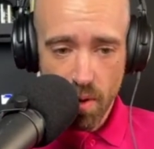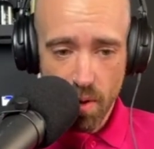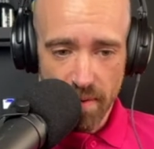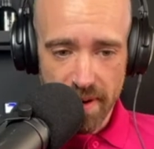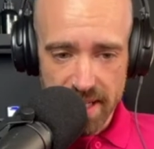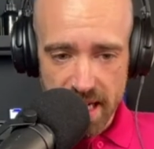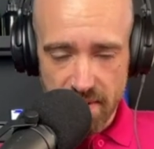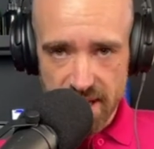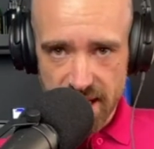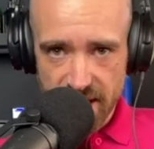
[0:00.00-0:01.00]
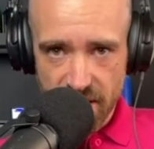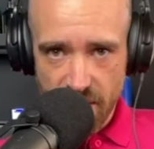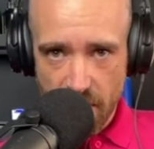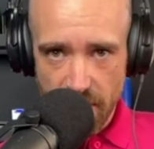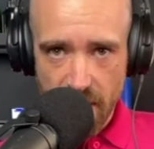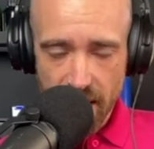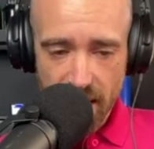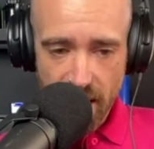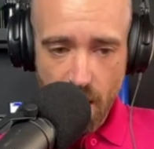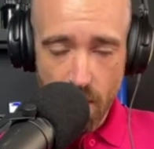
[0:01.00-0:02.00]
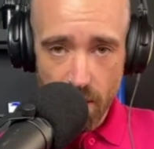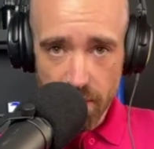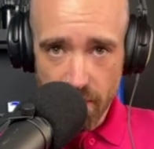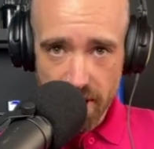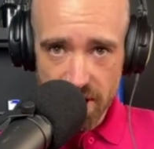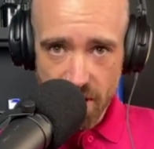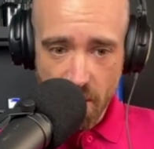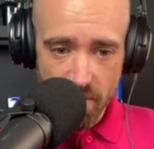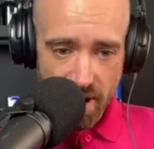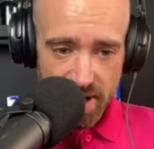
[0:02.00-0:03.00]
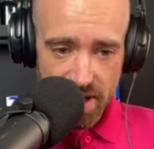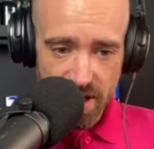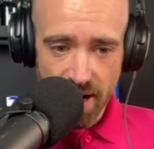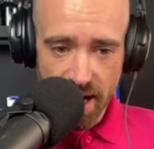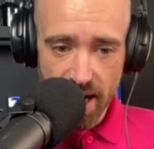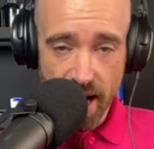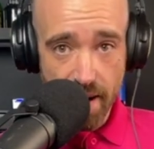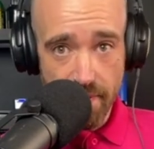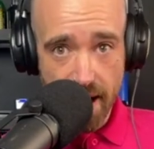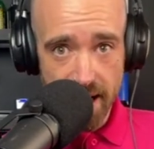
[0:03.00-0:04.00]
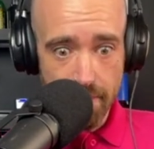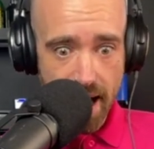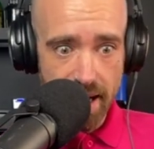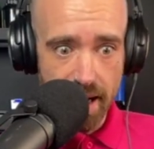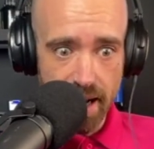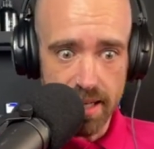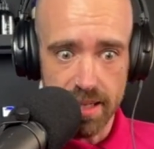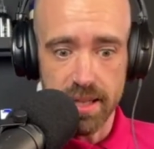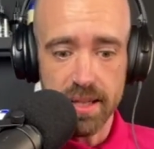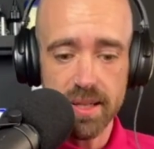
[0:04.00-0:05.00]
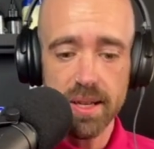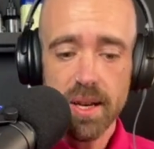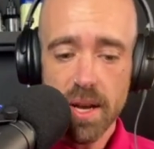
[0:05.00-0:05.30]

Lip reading: I've got the physique of a 16-year-old fucking girl. I lost 3 stone last year in it, and I ain't found it back again since.